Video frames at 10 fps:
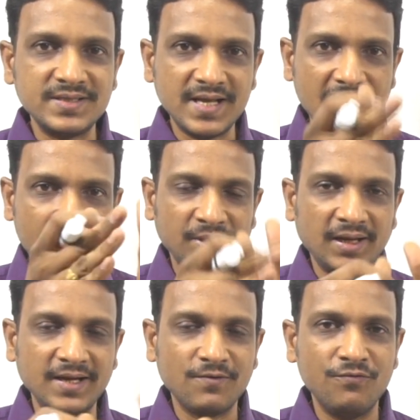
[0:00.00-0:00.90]
they happen
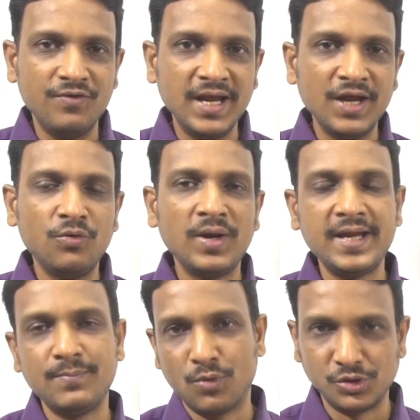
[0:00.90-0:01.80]
like
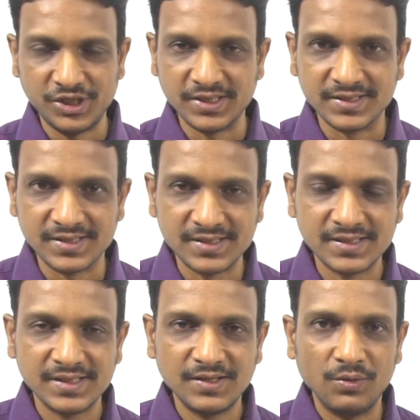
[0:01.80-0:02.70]
wave-like motions,
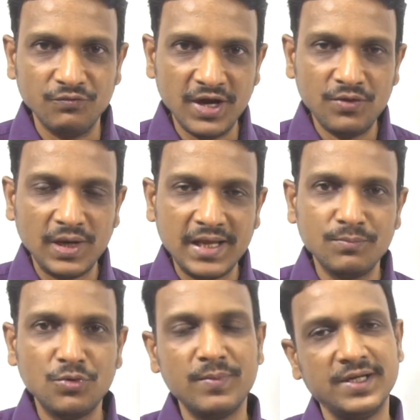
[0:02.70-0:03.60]
wave-like
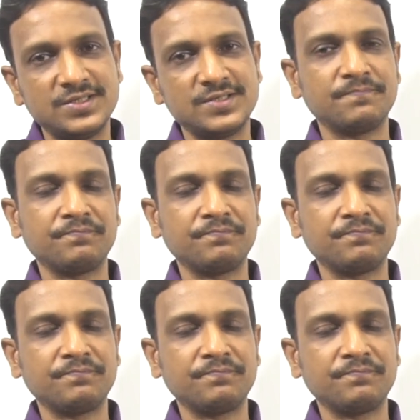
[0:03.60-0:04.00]
movements.